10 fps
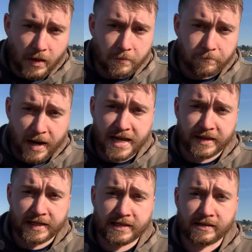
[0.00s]
buy
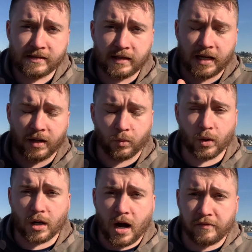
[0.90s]
this and
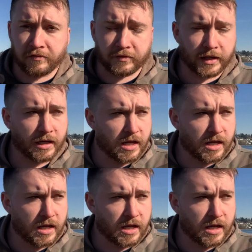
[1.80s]
work off of it.